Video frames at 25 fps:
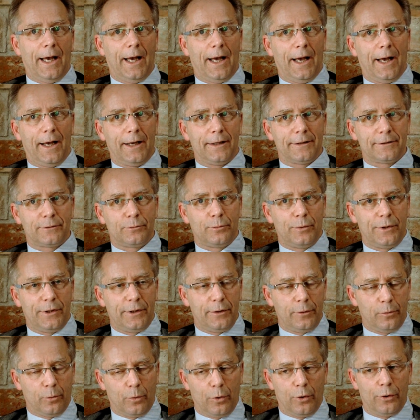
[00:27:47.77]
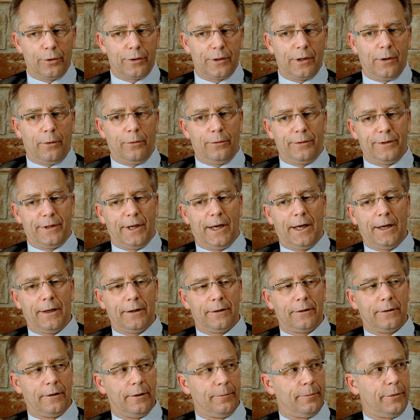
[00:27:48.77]
As we work on
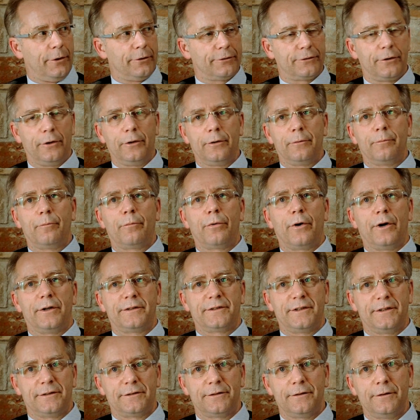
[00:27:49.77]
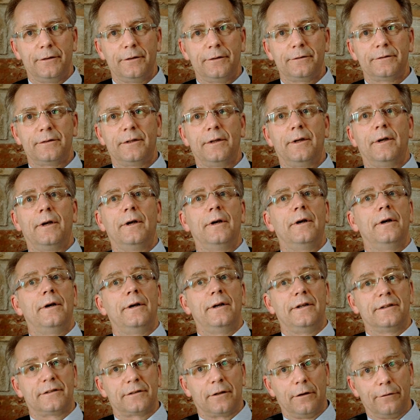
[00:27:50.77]
that, the person processes
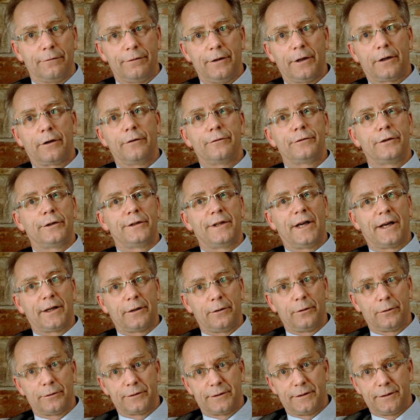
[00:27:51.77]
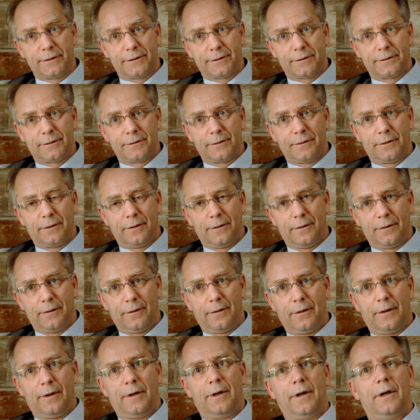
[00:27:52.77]
his conflict of the diagnosis.
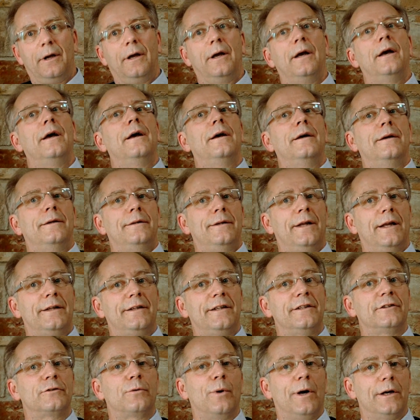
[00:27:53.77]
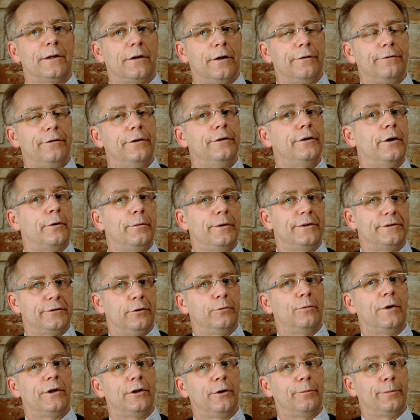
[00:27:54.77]
That is quite often the
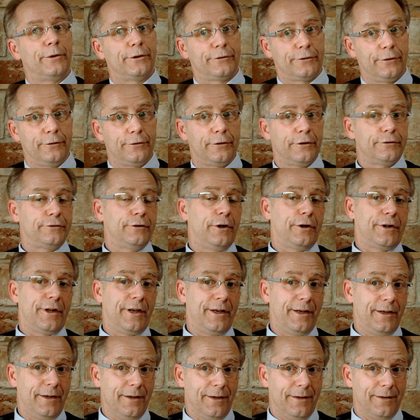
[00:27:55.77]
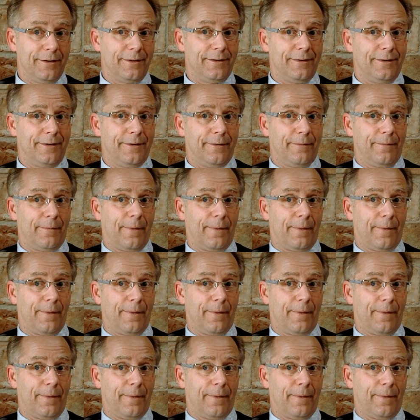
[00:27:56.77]
reason why the person does not heal.